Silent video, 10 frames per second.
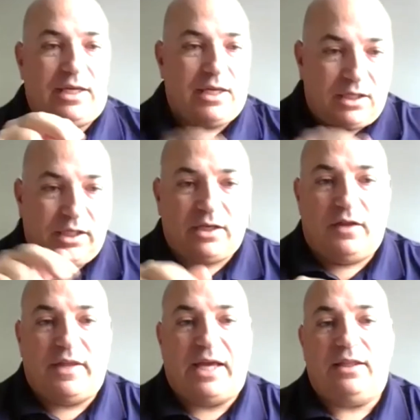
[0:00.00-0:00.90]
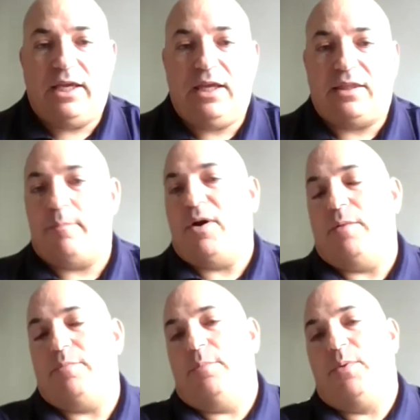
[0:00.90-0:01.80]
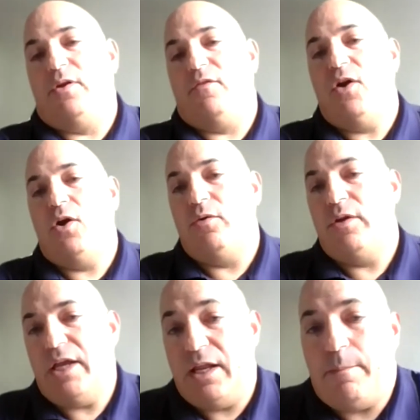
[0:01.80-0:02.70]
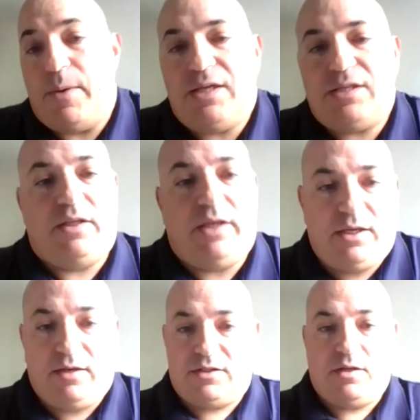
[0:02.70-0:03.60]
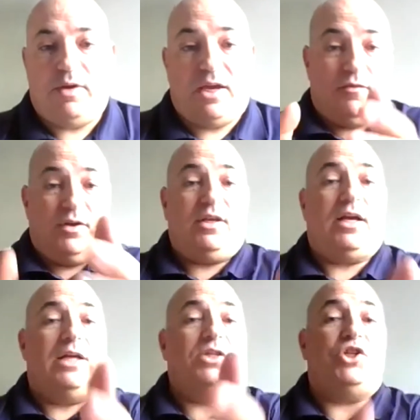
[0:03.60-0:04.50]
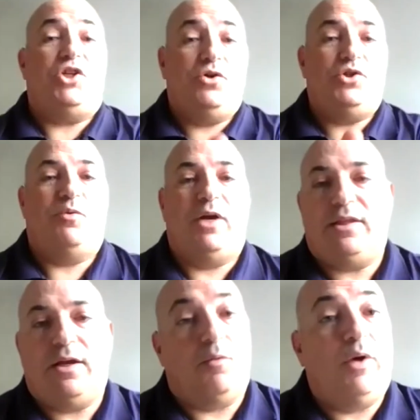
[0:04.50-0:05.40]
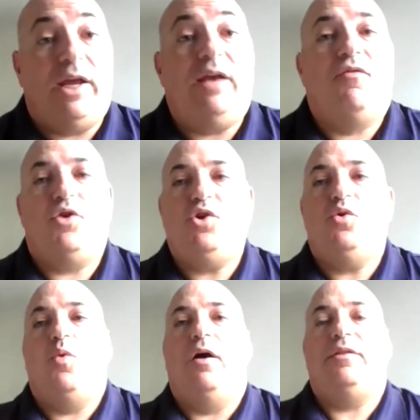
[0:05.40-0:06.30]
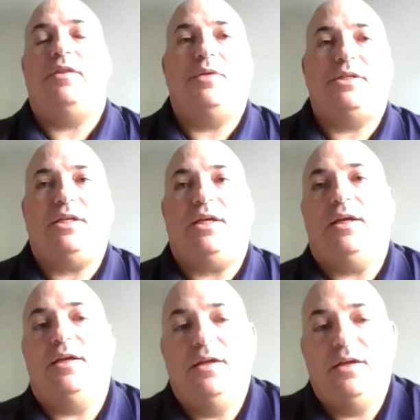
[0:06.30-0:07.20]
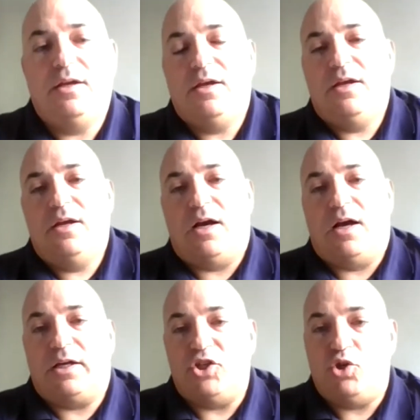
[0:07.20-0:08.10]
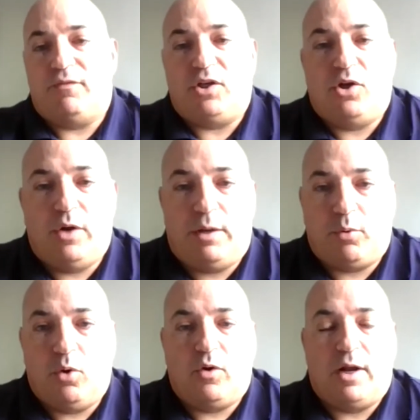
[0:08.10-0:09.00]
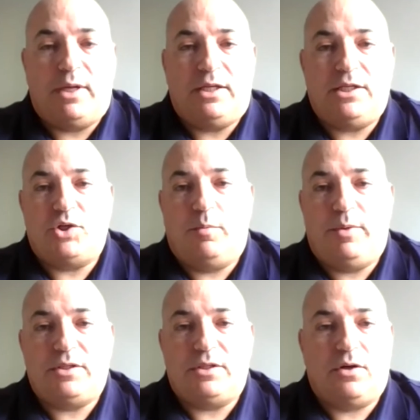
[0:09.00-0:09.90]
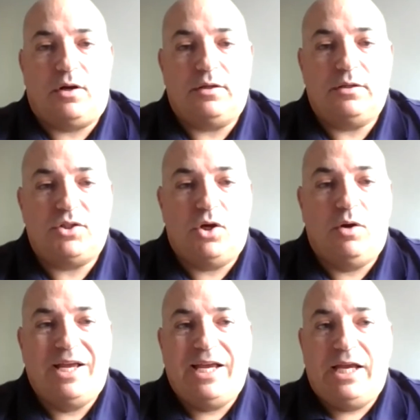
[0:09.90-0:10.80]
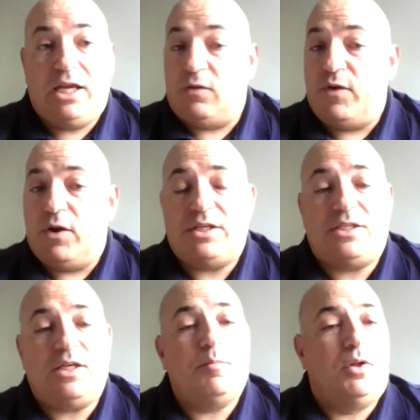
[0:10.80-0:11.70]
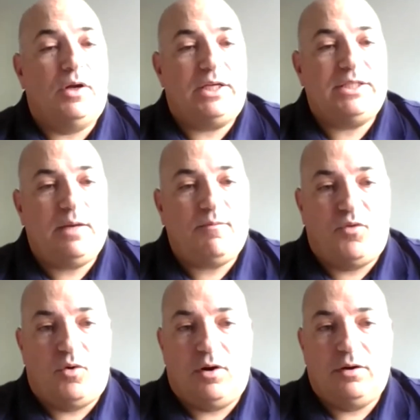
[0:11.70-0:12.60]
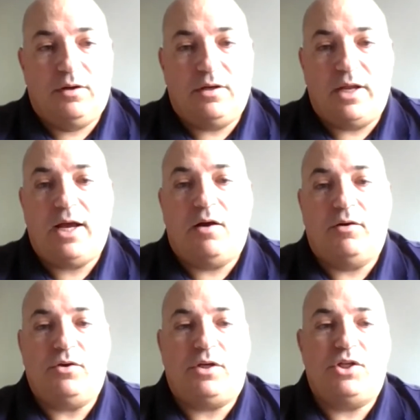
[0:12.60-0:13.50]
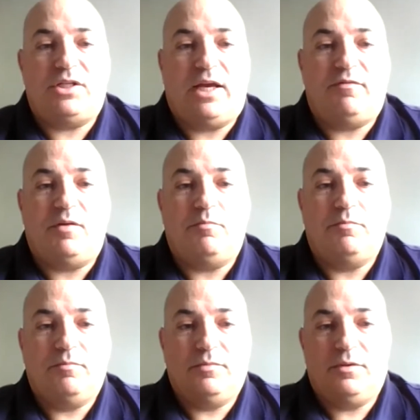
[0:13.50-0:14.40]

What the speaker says: they can click on that link that pops up on their phone, and it basically gives them everything I just showed you right there, whatever you want them to see, because you have to go in and program that digital business card. So it's very similar, except for now you can just have them